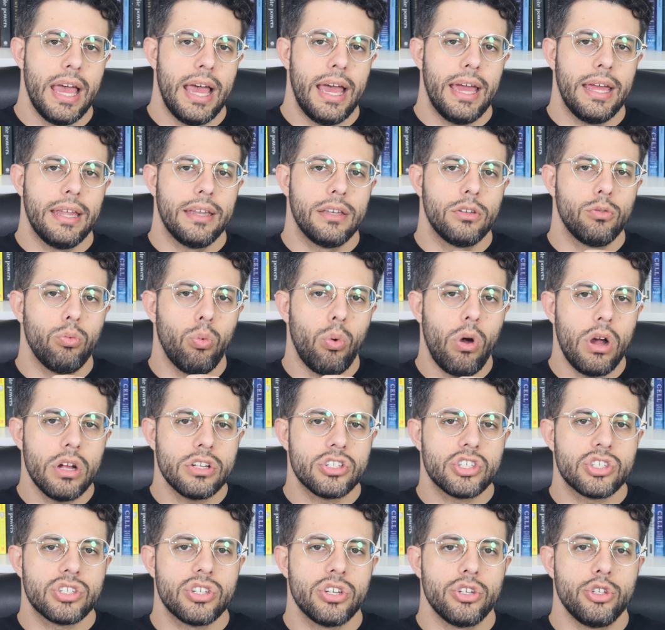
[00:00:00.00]
and
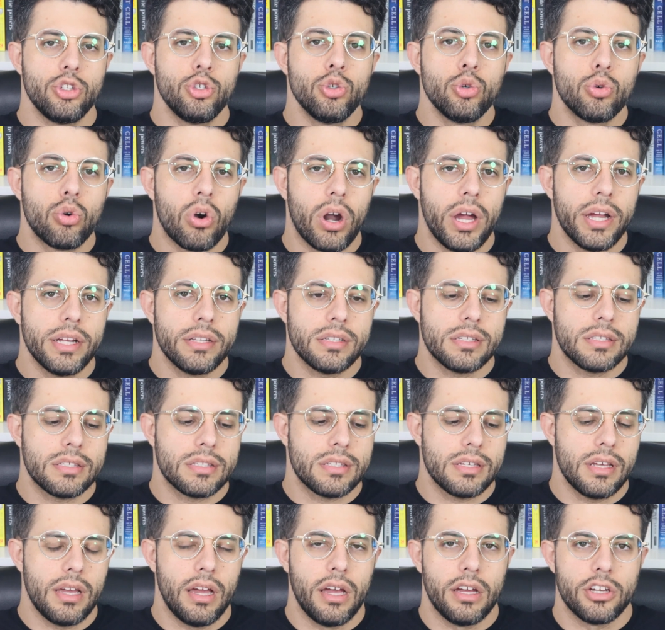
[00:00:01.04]
watched
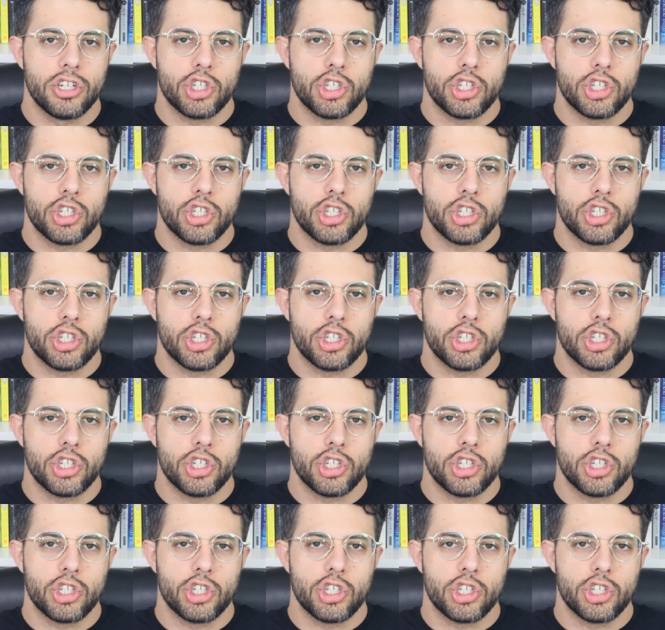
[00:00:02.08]
neurites